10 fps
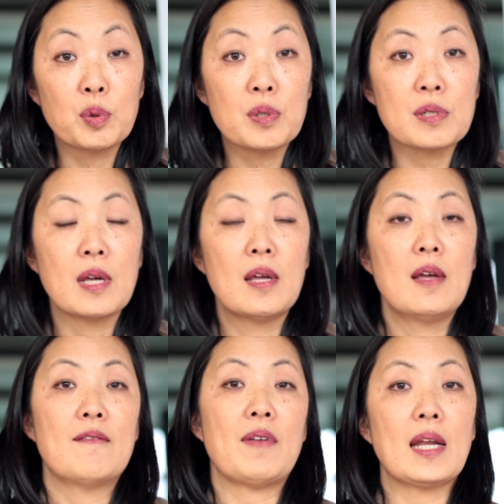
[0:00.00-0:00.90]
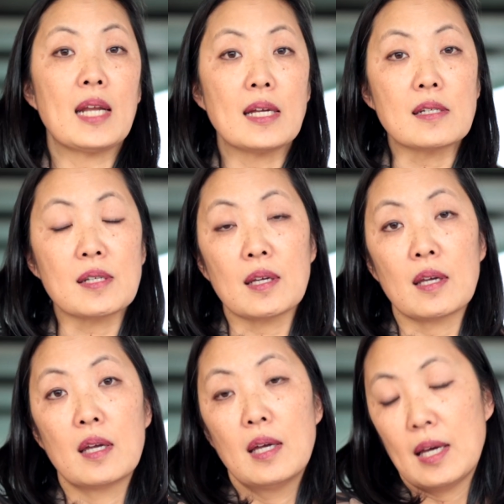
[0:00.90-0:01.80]
rules,
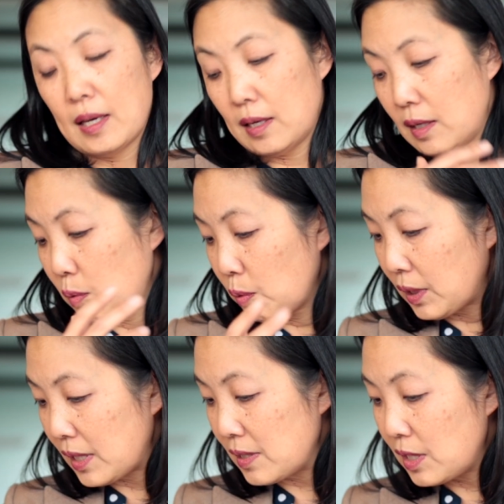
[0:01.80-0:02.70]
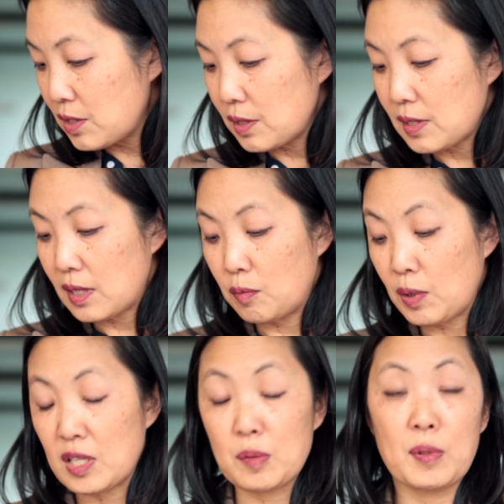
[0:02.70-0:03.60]
financing organizations and
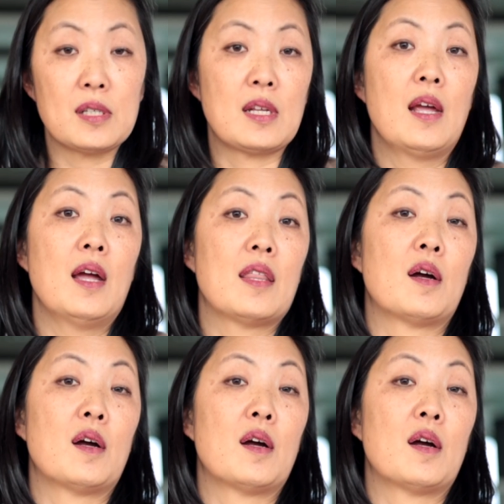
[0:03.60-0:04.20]
arrangements,